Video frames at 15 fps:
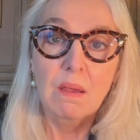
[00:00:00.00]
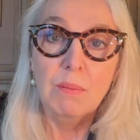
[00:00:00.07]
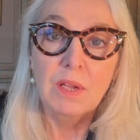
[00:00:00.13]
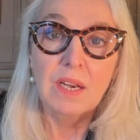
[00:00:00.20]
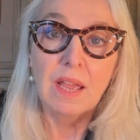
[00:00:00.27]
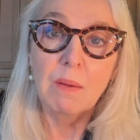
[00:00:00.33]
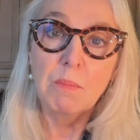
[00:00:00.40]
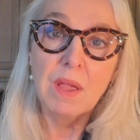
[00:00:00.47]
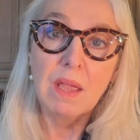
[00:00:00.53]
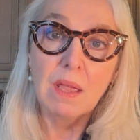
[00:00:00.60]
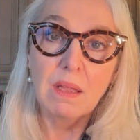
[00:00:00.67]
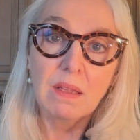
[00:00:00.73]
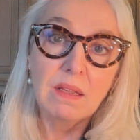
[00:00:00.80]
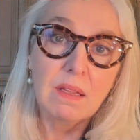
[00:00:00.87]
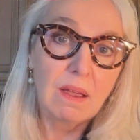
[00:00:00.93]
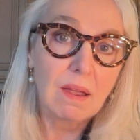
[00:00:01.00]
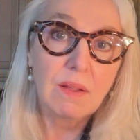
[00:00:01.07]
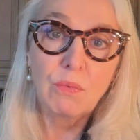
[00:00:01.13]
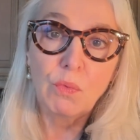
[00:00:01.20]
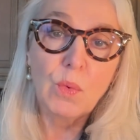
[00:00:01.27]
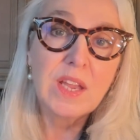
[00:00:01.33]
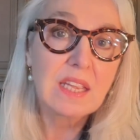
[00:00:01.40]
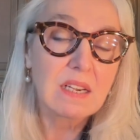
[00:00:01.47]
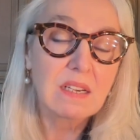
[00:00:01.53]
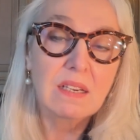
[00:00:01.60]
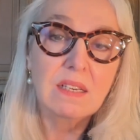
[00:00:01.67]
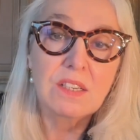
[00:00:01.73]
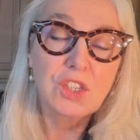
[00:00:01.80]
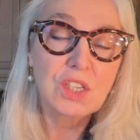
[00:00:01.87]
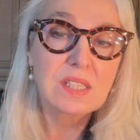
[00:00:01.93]
But if we can
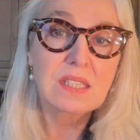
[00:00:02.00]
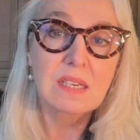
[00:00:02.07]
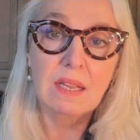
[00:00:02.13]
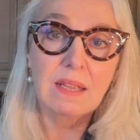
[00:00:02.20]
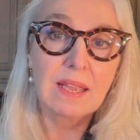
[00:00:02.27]
just